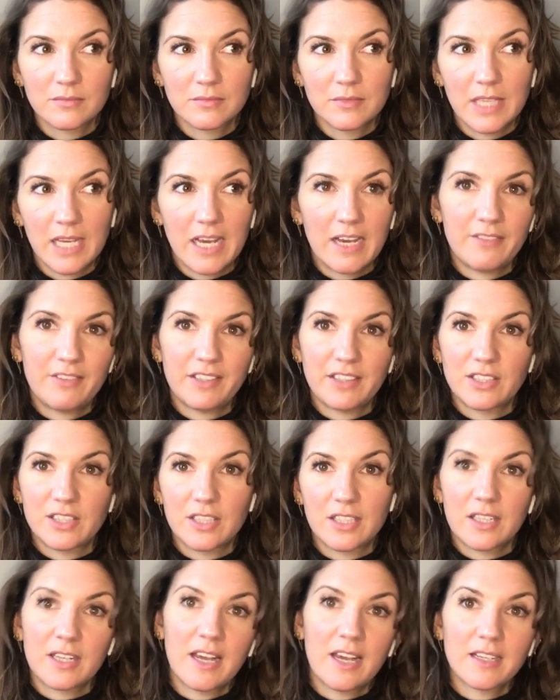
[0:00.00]
having to
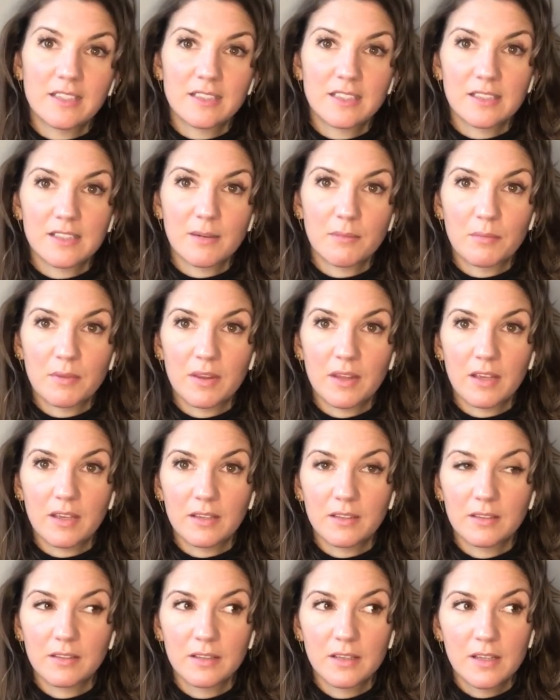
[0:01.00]
connect to something
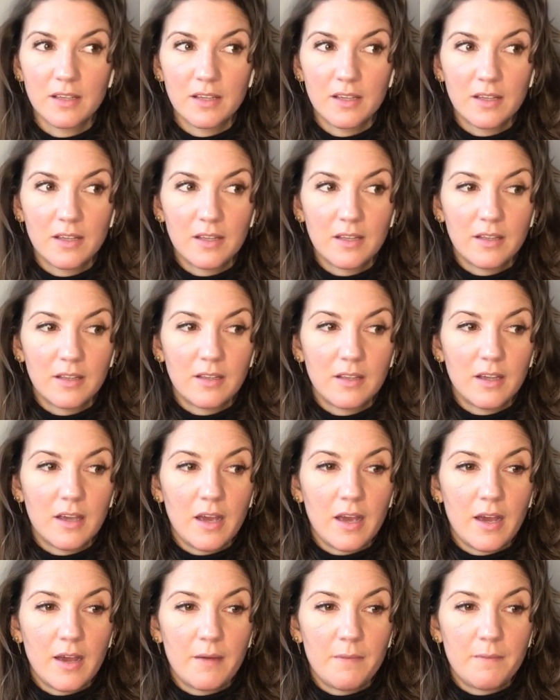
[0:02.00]

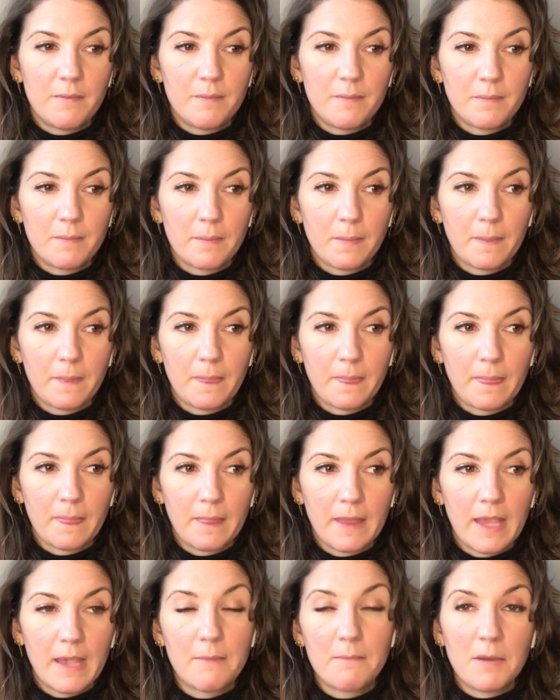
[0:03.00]
um,
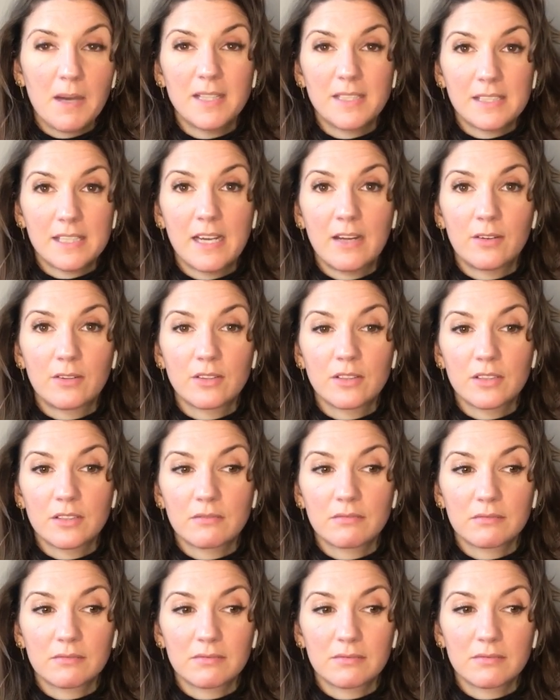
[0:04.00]
it might sound
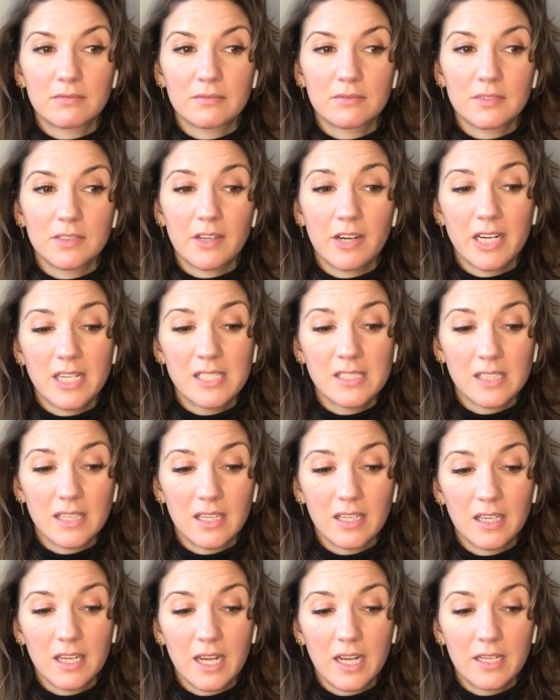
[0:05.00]

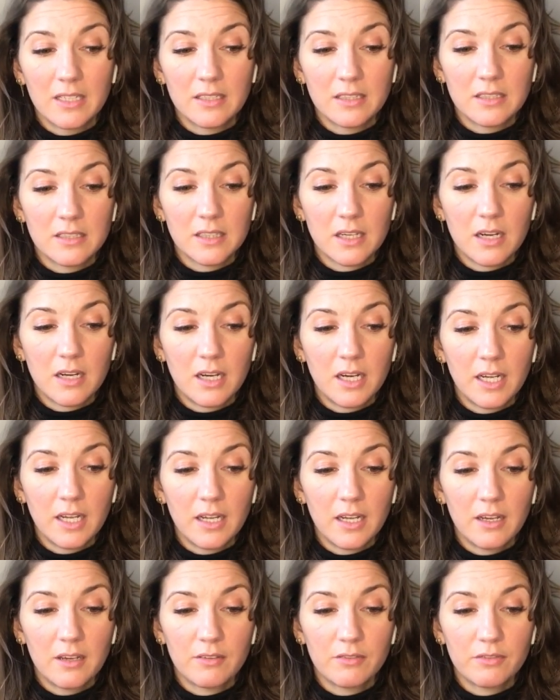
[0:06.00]
crazy, and I
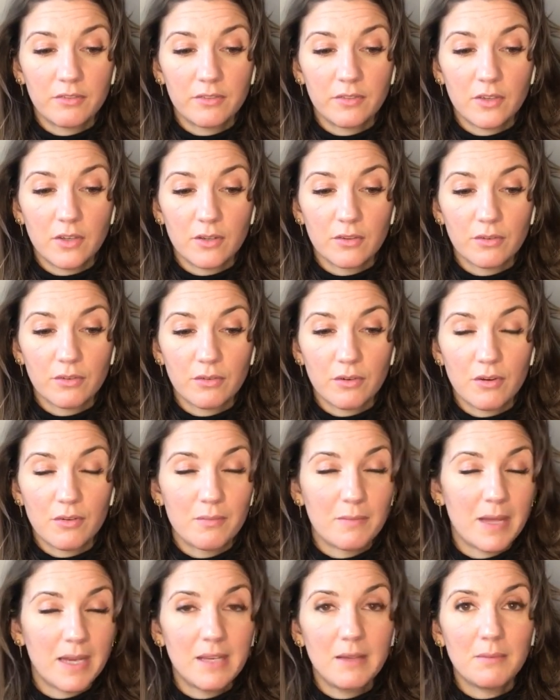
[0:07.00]
have gone through
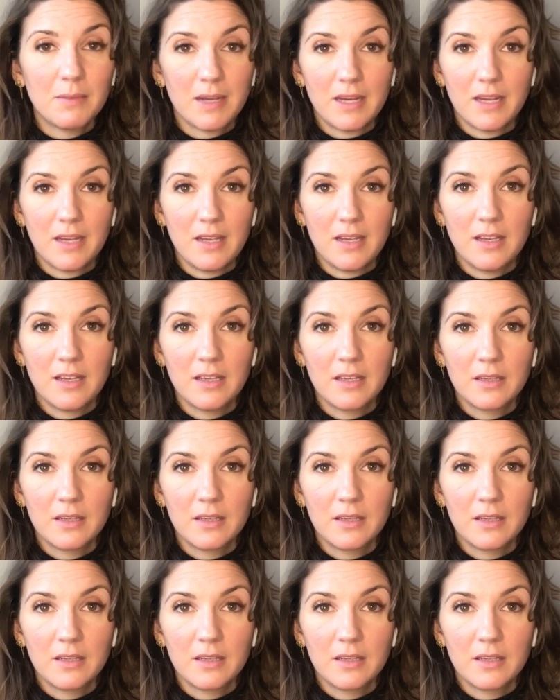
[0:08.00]
many, many